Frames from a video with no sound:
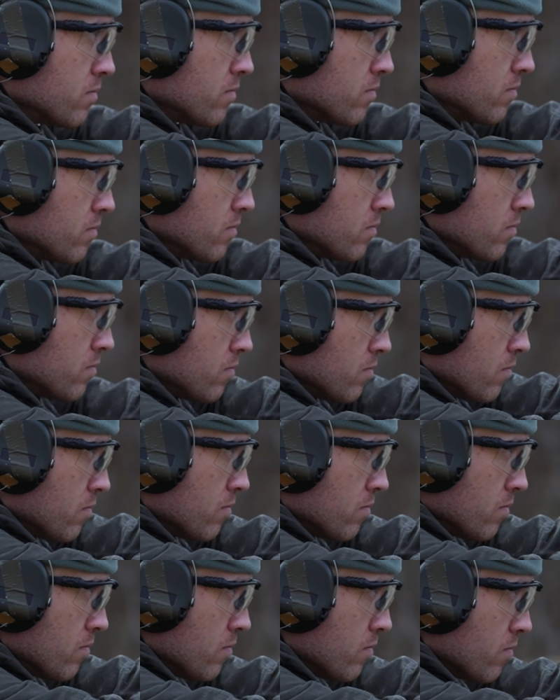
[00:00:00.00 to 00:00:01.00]
then this was
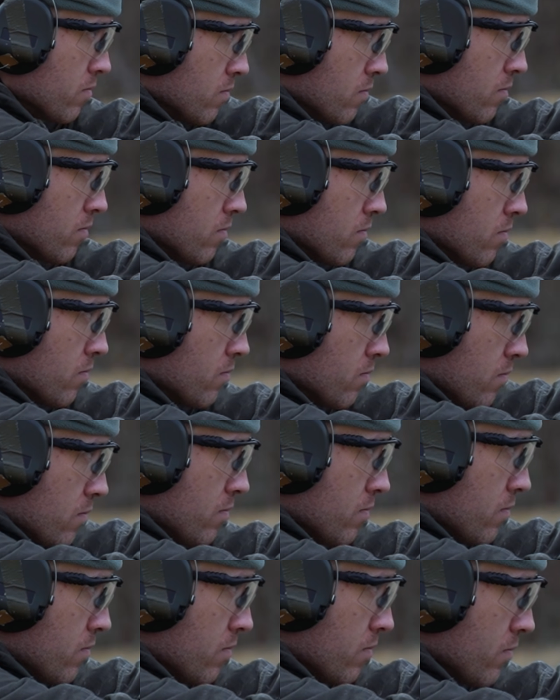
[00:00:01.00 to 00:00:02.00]
only a few ounces
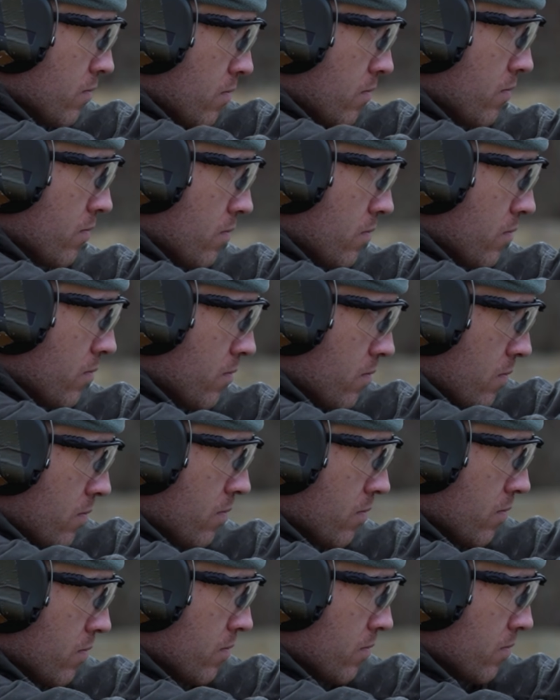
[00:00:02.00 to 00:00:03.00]
heavier.
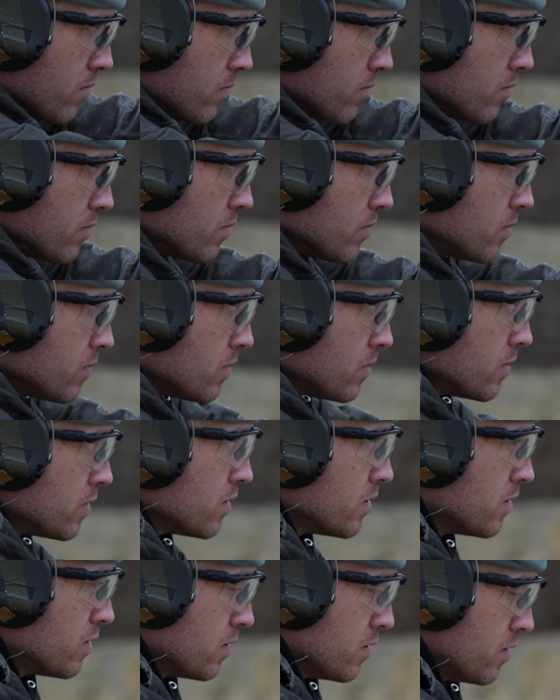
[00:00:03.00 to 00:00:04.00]
It
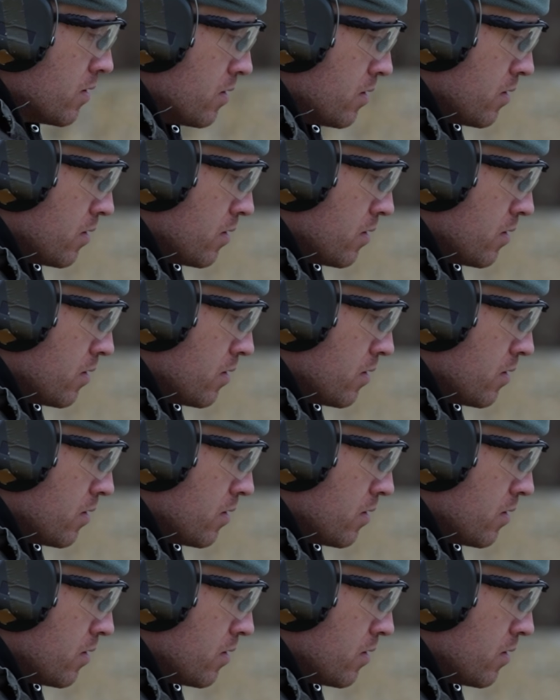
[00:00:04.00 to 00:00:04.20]
feels